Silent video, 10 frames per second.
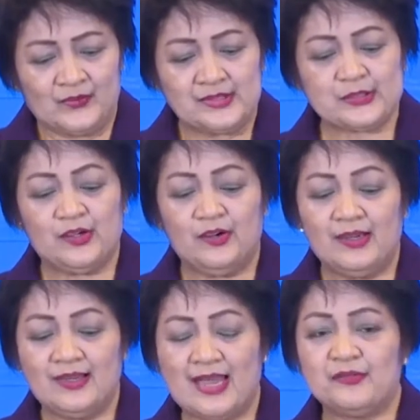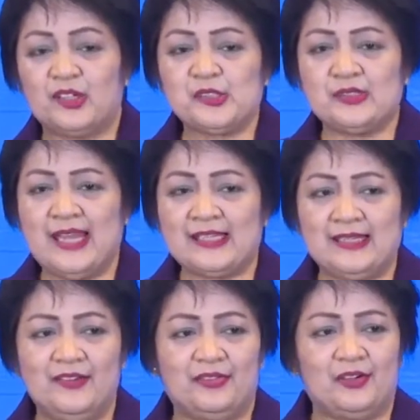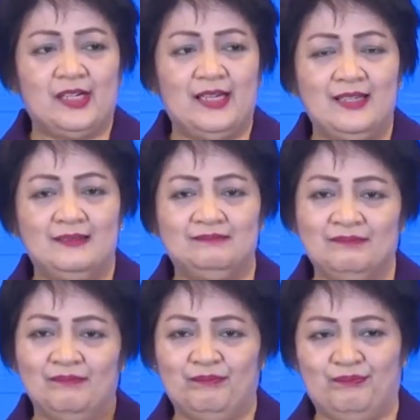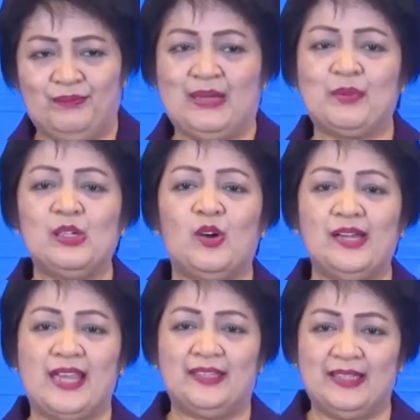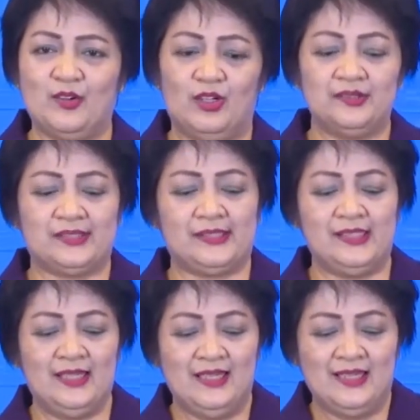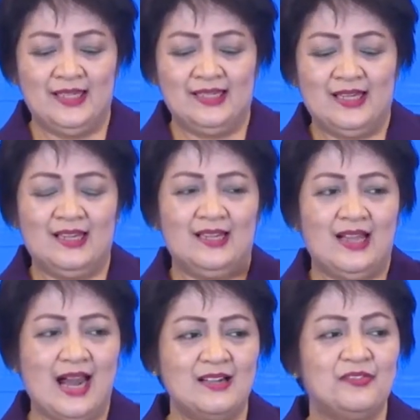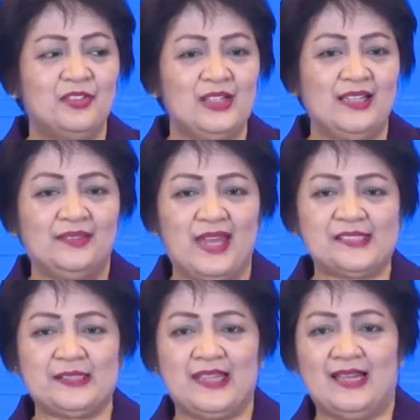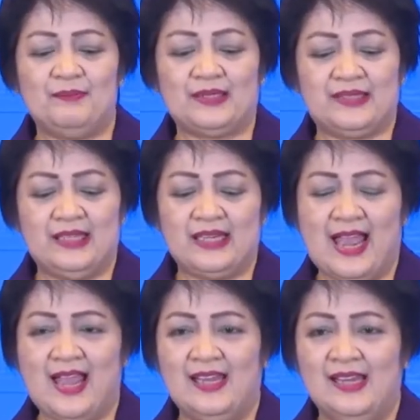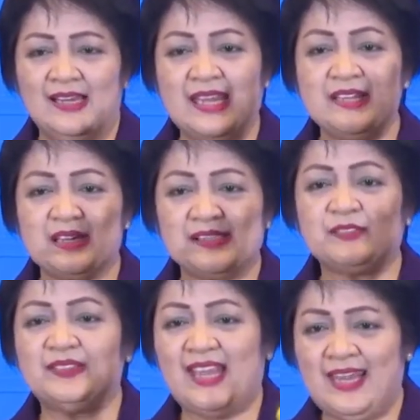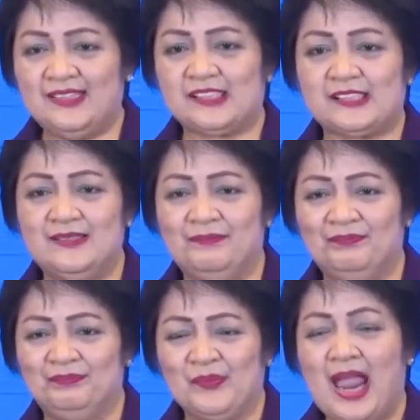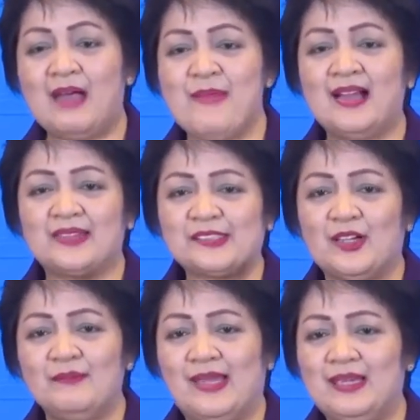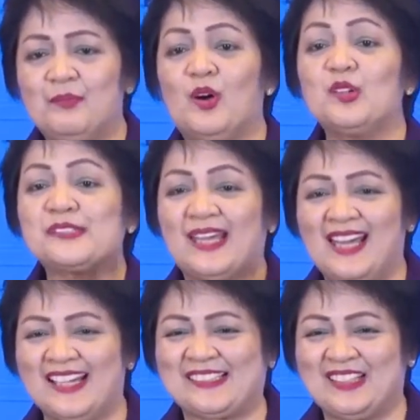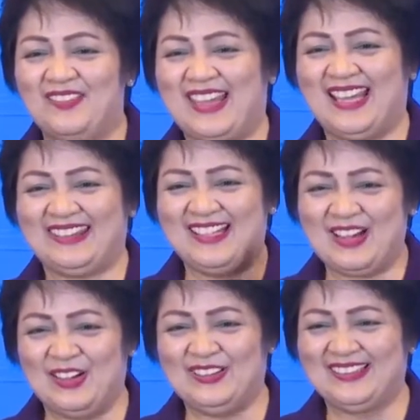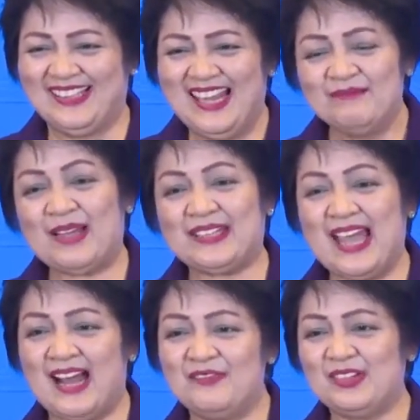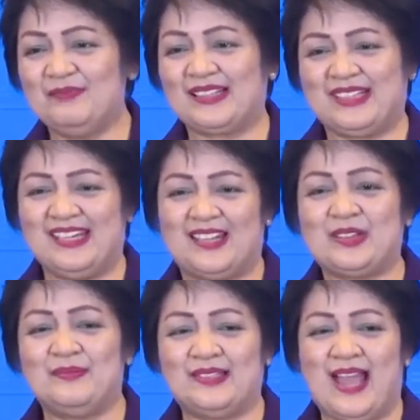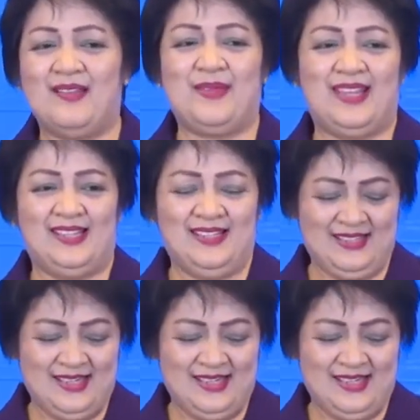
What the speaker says: So, unfortunately for people who are getting older, harmful intestinal bacteria increase with age. Among the so many bonuses of getting old, pati harmful bacteria dumadami.